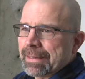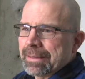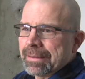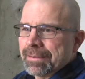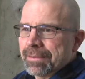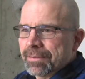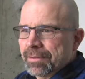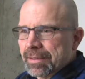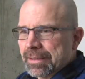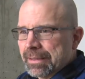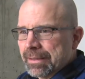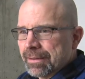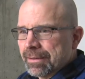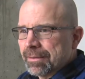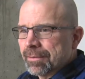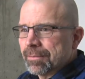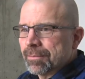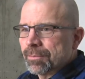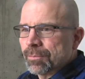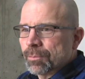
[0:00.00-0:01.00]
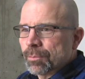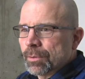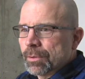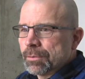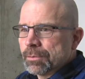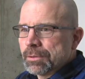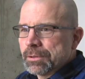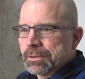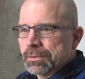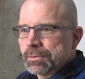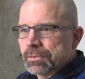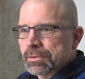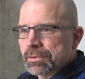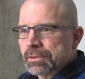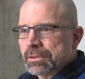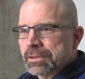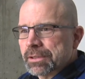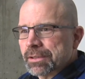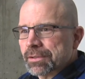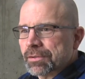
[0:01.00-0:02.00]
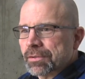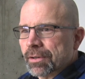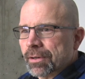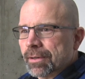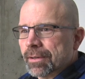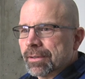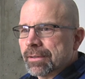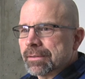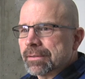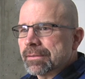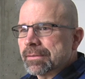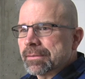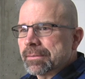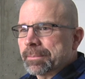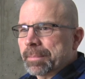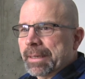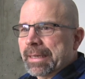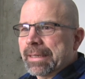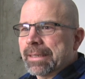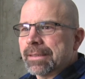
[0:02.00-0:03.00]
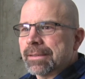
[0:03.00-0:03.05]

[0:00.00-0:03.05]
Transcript: can see road users just aren't paying